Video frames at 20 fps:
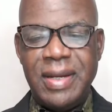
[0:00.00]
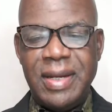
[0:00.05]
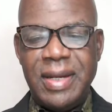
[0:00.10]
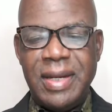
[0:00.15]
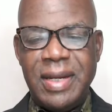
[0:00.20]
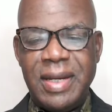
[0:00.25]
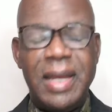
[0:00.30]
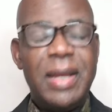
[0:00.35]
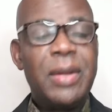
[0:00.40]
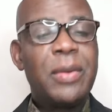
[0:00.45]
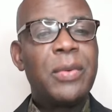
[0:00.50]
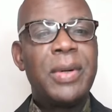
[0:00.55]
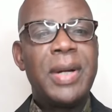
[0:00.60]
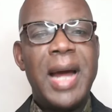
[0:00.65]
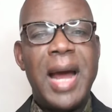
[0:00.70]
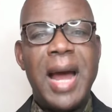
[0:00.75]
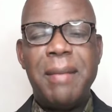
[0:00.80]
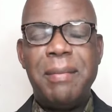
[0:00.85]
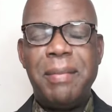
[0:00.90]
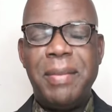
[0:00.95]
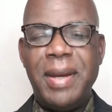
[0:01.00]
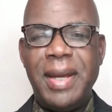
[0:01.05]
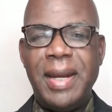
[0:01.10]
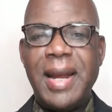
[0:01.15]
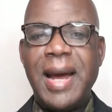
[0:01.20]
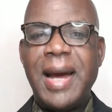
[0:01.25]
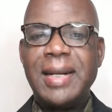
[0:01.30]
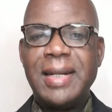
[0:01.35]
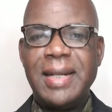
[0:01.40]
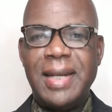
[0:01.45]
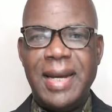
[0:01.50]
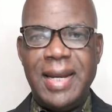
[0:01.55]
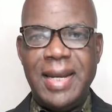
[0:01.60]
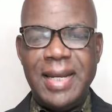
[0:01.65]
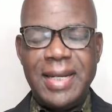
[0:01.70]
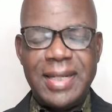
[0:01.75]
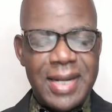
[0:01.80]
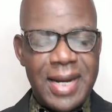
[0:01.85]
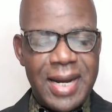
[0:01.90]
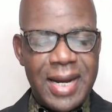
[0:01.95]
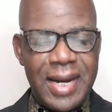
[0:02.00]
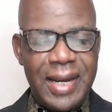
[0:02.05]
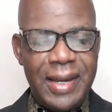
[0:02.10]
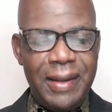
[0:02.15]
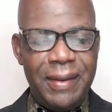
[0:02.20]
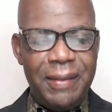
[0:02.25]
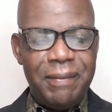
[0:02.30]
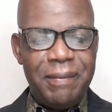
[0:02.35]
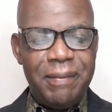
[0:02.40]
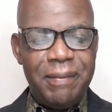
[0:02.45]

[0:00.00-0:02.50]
It could happen at any time